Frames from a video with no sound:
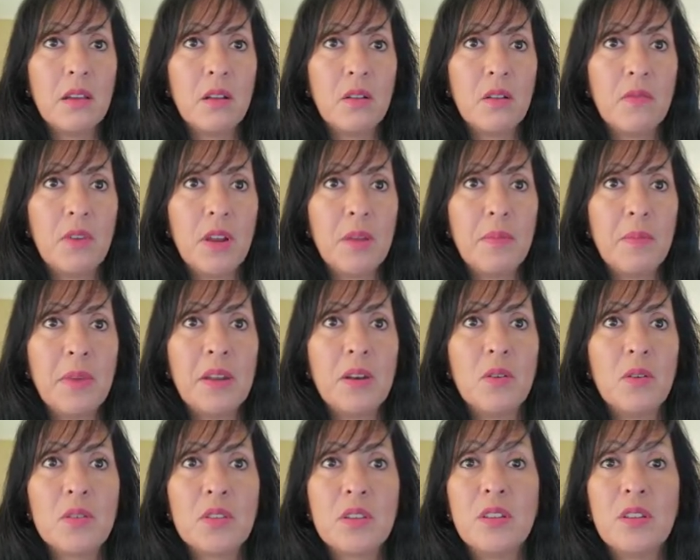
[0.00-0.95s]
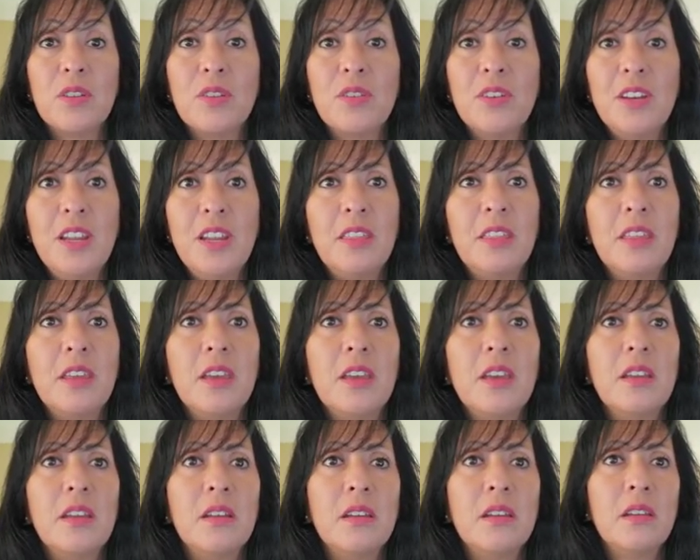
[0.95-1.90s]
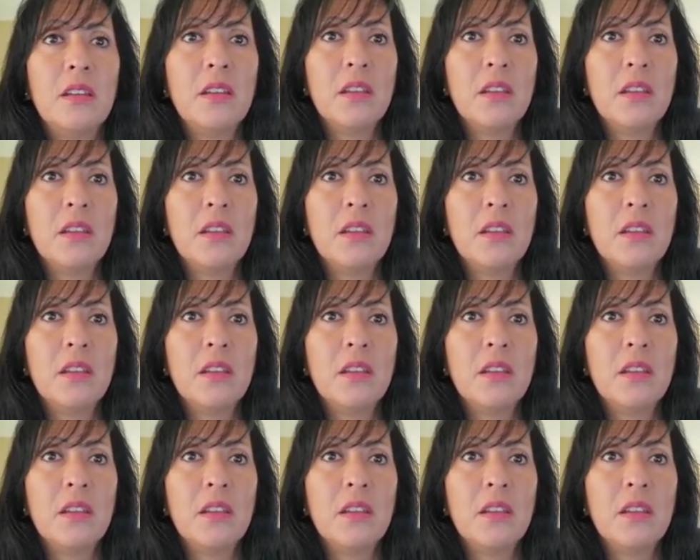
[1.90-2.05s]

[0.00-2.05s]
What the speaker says: I'll write my notes underneath it.